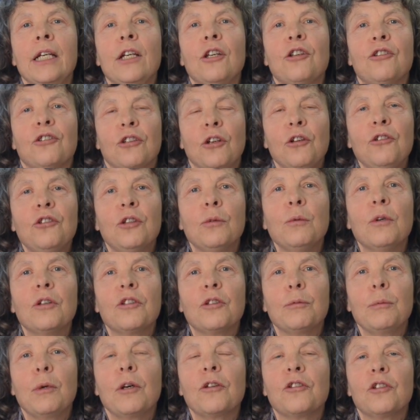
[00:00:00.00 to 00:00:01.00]
shows her
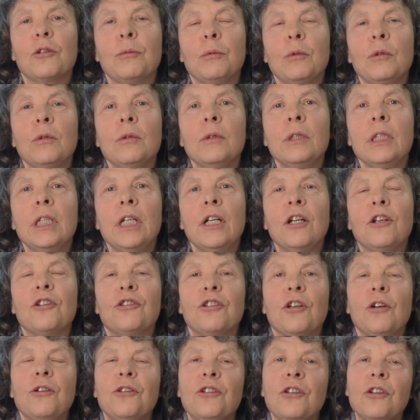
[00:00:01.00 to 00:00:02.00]
what's possible,
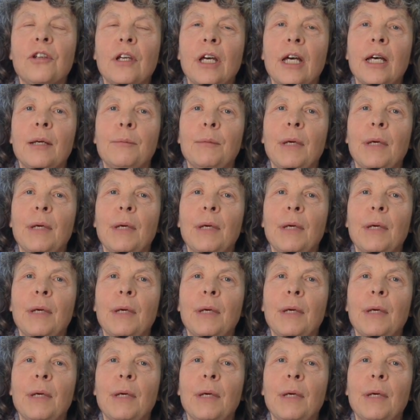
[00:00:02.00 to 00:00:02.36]
shows her